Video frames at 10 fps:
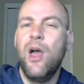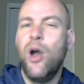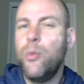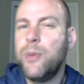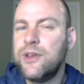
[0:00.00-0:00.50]

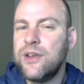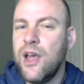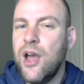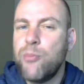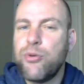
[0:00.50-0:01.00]
hoping to
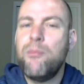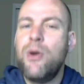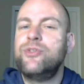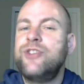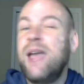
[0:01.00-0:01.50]

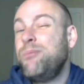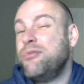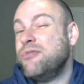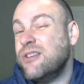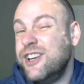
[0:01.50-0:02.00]
promote
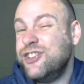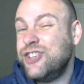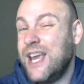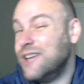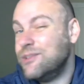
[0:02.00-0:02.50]
temporary
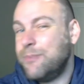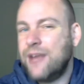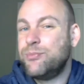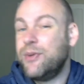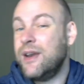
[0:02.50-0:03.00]
change by
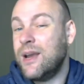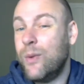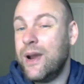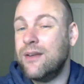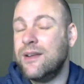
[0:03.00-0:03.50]
spreading
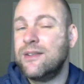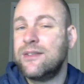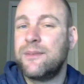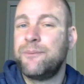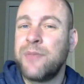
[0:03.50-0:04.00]
awareness.